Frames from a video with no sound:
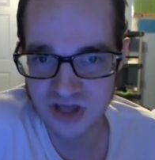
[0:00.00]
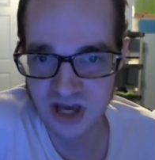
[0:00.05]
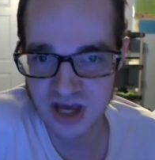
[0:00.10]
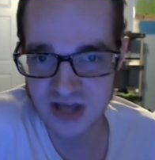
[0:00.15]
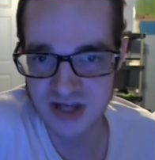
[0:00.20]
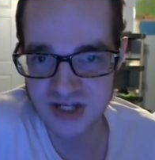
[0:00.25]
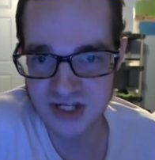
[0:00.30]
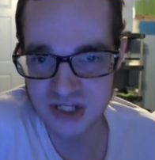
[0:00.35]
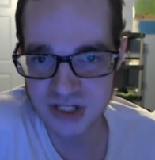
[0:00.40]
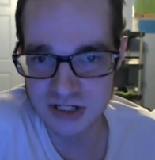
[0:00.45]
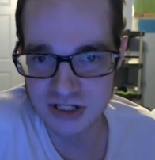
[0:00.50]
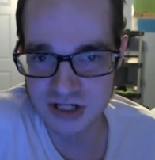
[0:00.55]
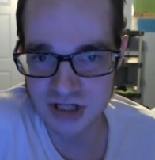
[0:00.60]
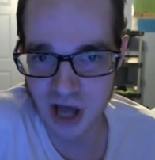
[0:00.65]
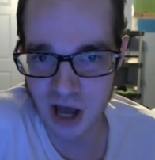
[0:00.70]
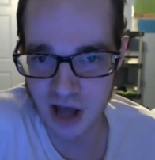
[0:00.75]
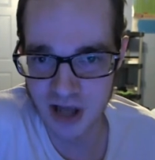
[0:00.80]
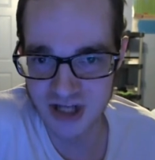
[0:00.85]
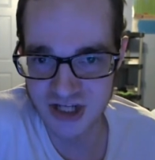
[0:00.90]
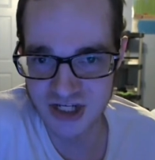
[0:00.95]
this
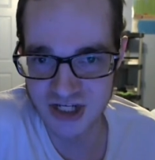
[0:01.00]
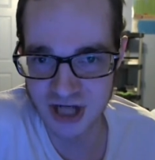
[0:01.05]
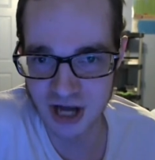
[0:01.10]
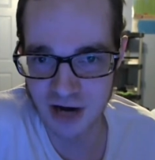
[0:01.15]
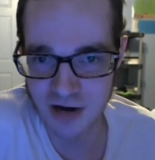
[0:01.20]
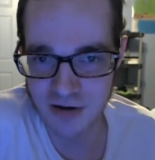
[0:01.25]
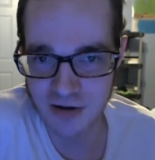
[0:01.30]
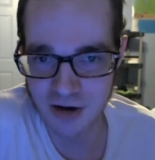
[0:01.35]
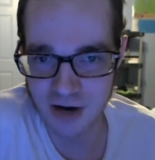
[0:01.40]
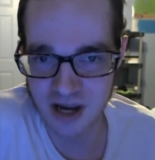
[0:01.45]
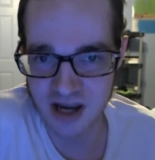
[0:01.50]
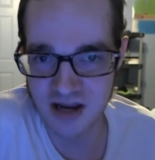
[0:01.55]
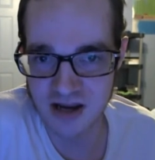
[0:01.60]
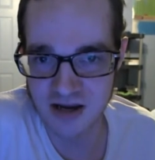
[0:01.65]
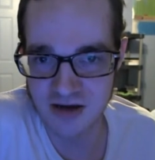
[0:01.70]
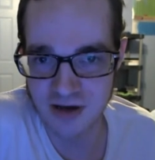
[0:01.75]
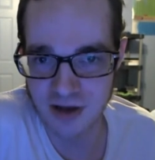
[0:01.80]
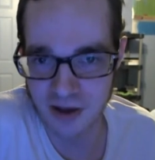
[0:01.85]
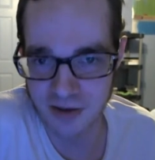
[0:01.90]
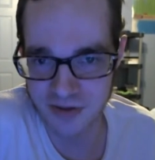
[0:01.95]
does
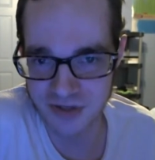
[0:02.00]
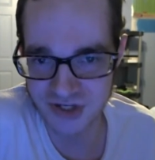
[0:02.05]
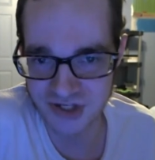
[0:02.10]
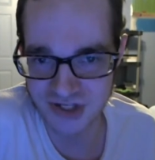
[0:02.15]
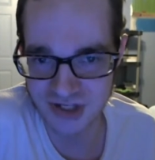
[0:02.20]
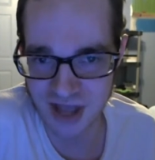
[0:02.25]
generate enough